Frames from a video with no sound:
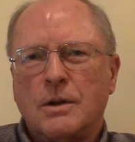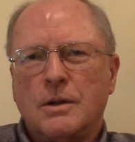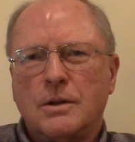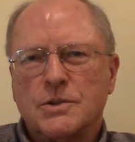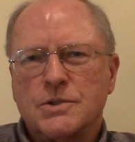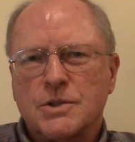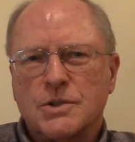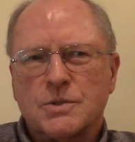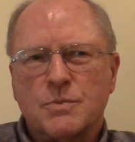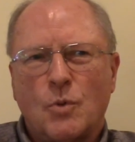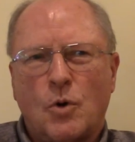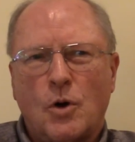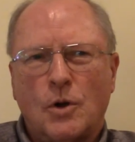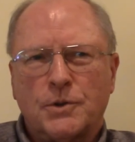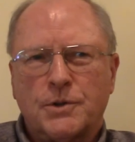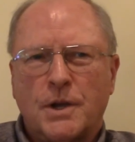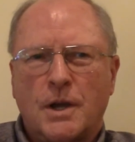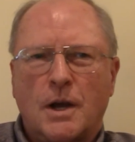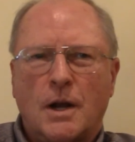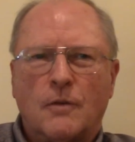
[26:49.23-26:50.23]
And it's a small
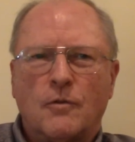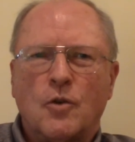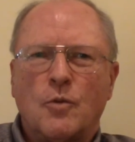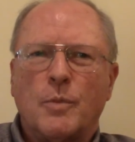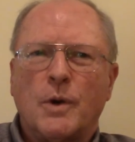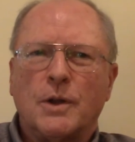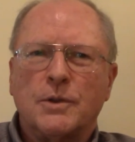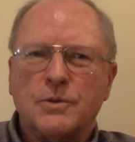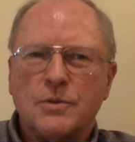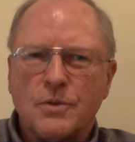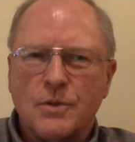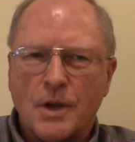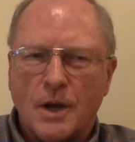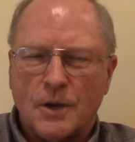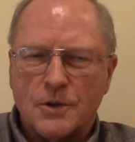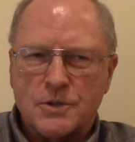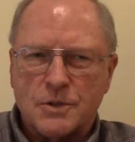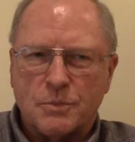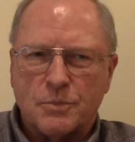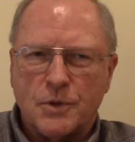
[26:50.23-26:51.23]
town of about
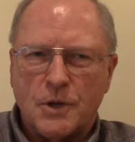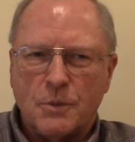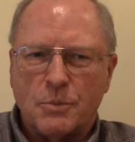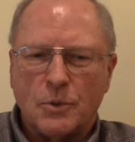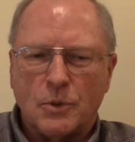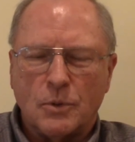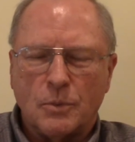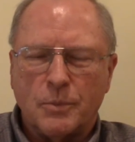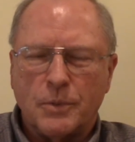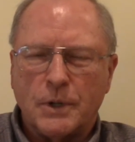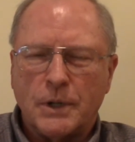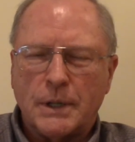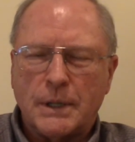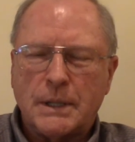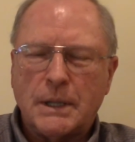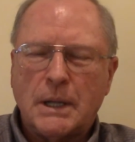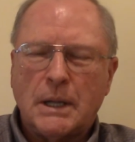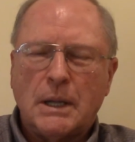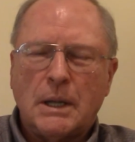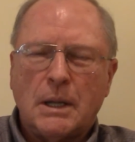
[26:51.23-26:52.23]
2,000 people, but
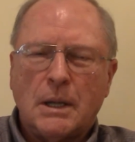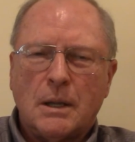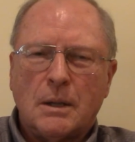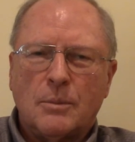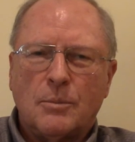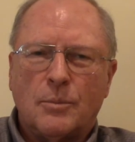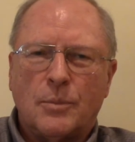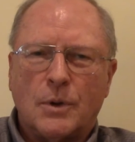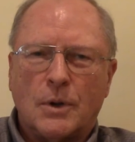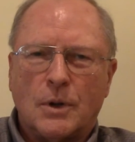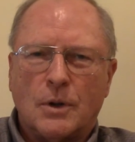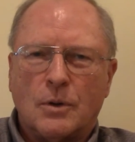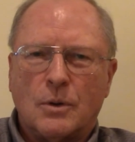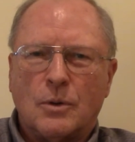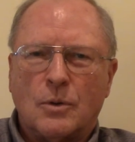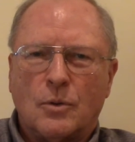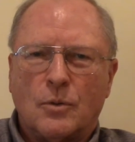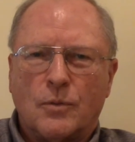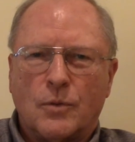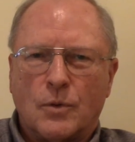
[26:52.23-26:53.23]

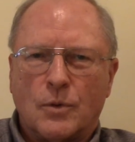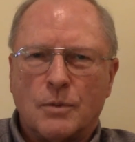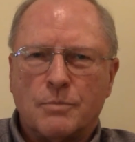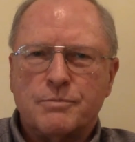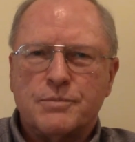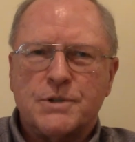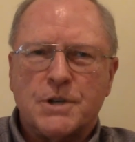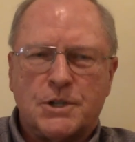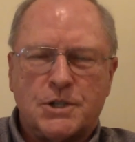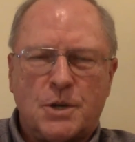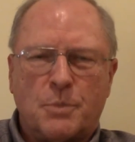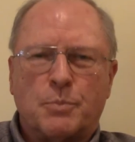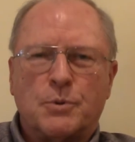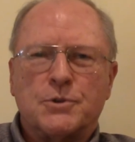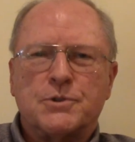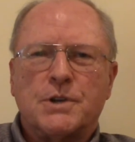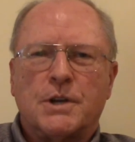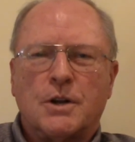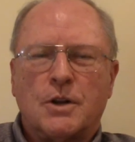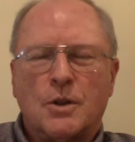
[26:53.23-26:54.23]
over
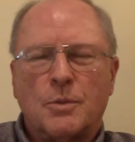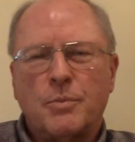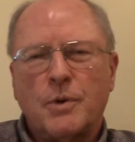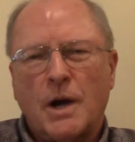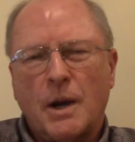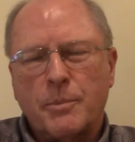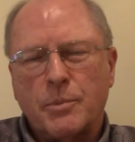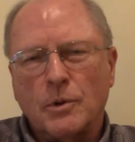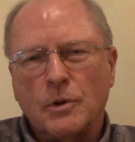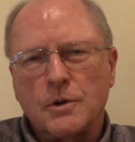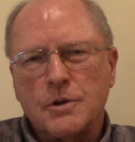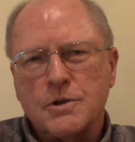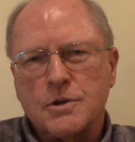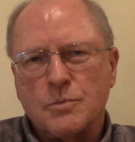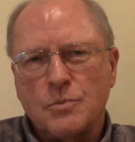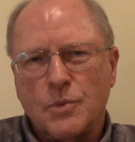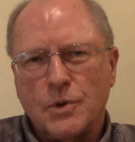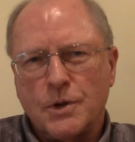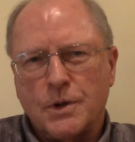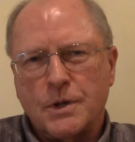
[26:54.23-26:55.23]
60% of the
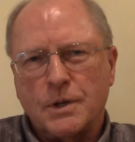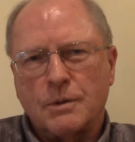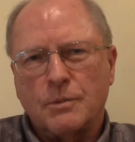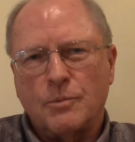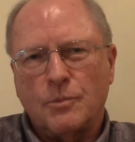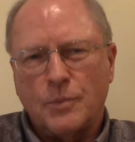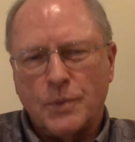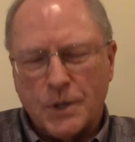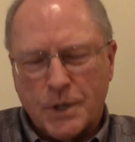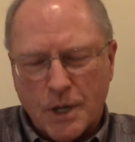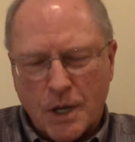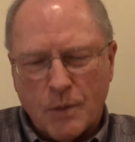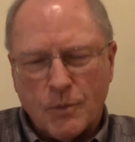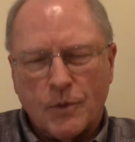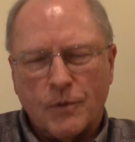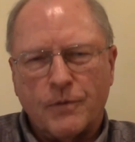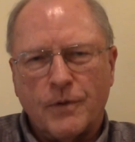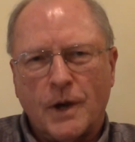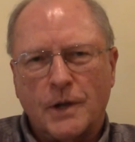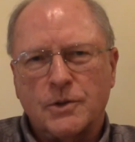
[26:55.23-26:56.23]
population became
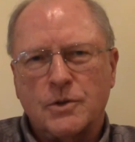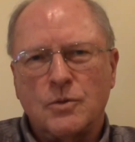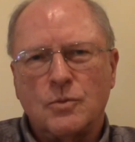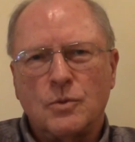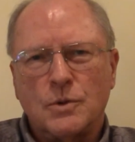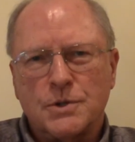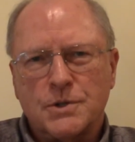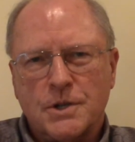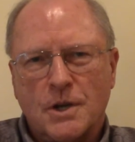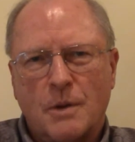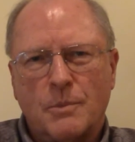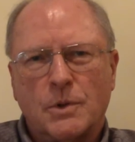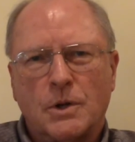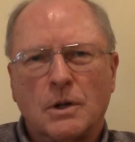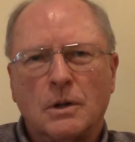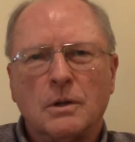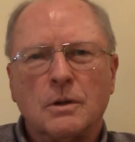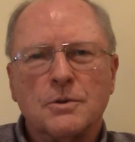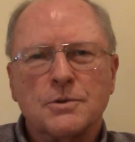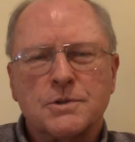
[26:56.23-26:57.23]
infected with
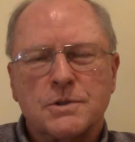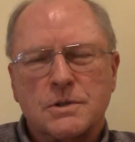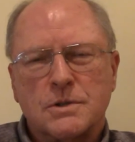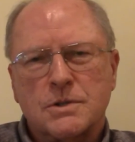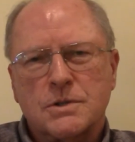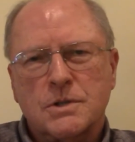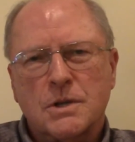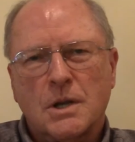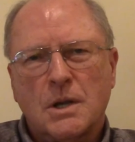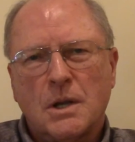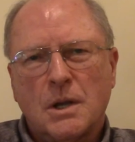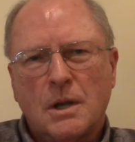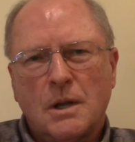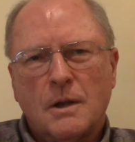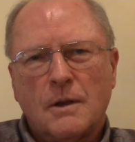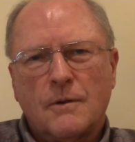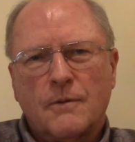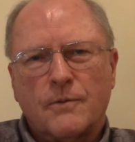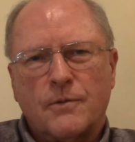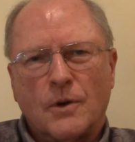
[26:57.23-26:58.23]
salmonellosis
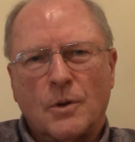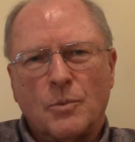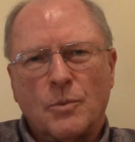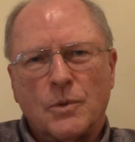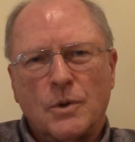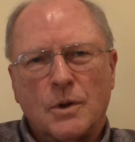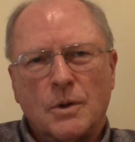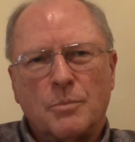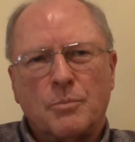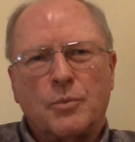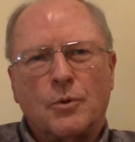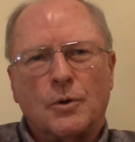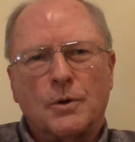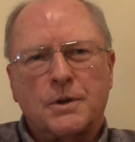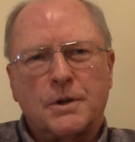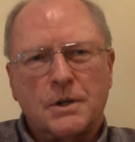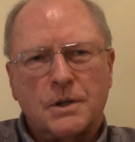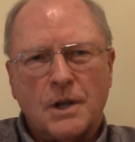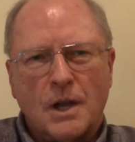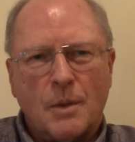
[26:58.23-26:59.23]
from the
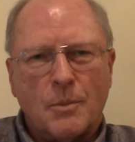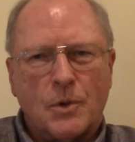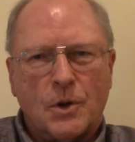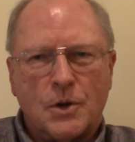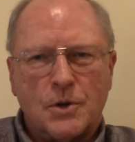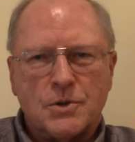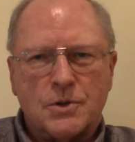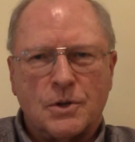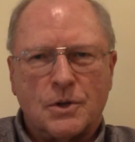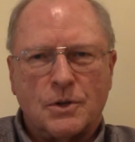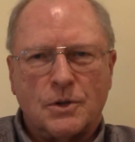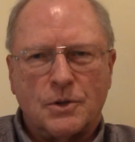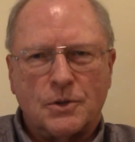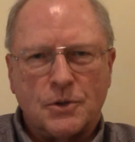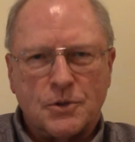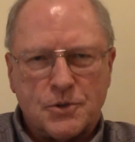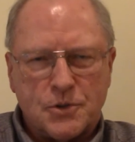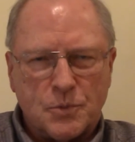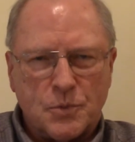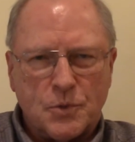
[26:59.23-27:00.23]
bird contamination in the
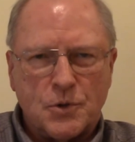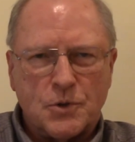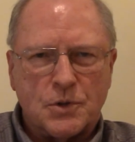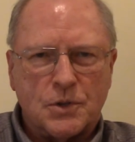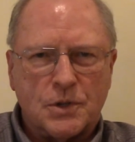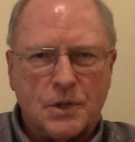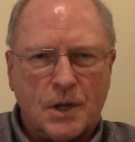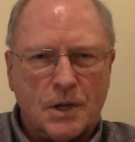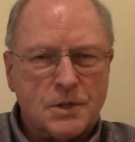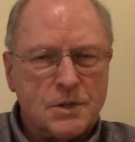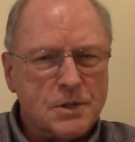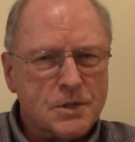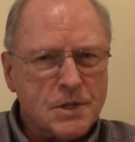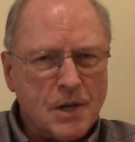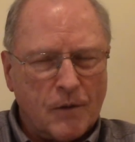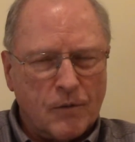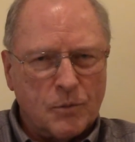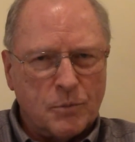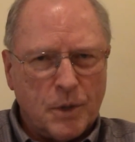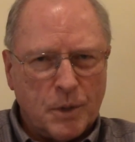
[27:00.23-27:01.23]
distribution tanks, and
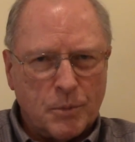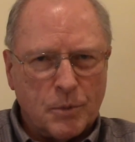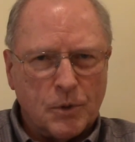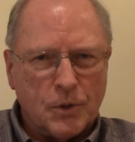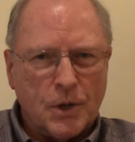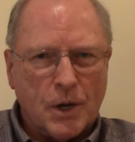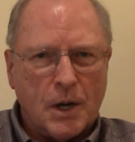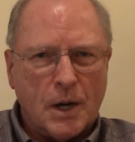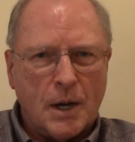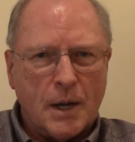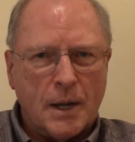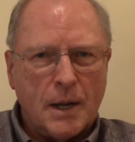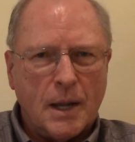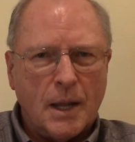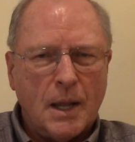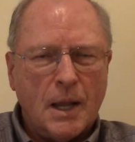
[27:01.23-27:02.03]
7 people died.